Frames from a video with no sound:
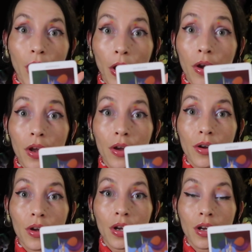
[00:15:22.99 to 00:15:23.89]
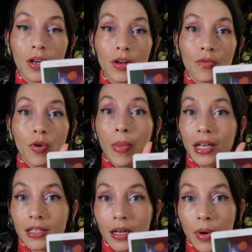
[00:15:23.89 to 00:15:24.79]
very
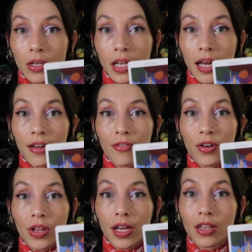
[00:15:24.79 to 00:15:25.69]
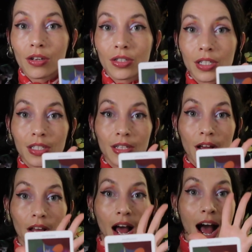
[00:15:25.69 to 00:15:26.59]
romantic about life, or like there's a,
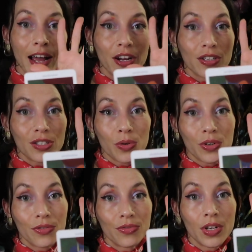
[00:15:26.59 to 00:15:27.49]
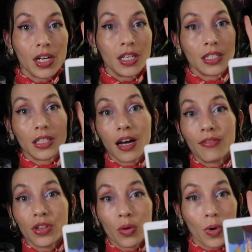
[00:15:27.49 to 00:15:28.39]
a higher sort of love
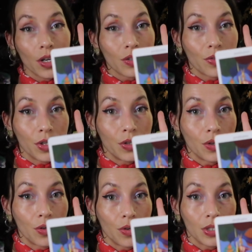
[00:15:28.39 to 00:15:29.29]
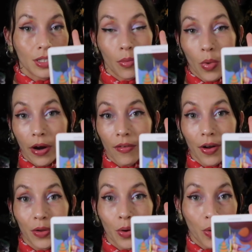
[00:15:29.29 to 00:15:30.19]
in the works for you somewhere
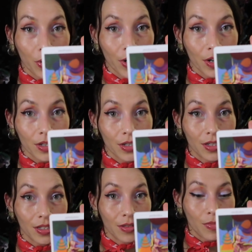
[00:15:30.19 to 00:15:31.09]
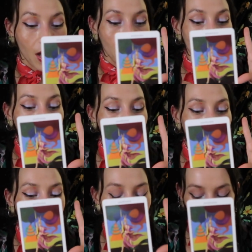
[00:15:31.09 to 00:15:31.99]
around the corner, um,
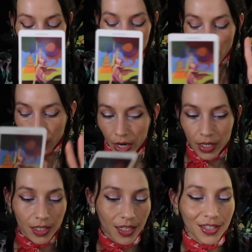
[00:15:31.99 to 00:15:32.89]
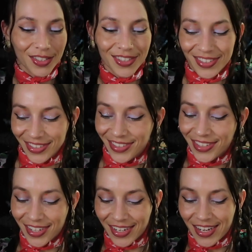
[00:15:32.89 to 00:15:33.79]
if you keep going.
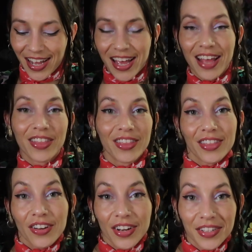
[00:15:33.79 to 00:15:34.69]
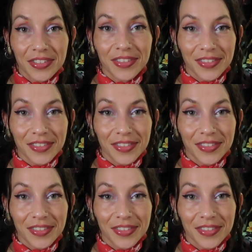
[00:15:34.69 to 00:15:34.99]
And there is.